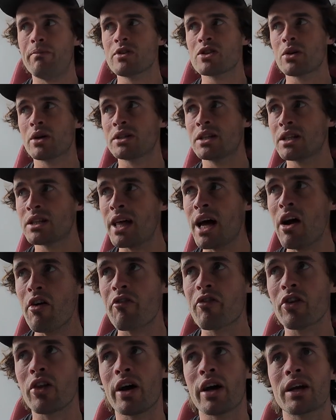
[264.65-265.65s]
So I did
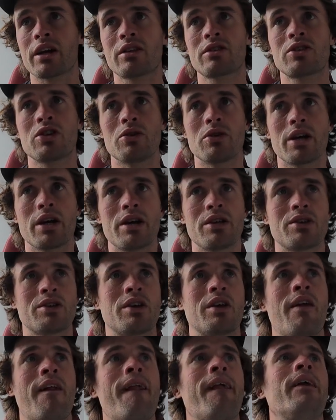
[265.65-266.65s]
that for 2 years,
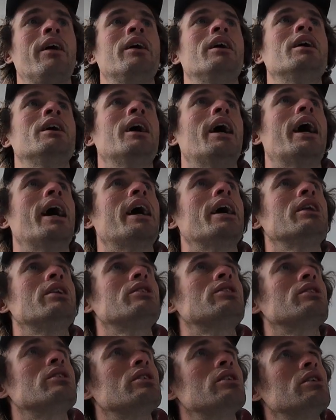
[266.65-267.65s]

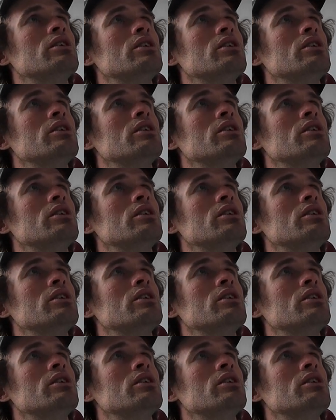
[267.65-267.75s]
and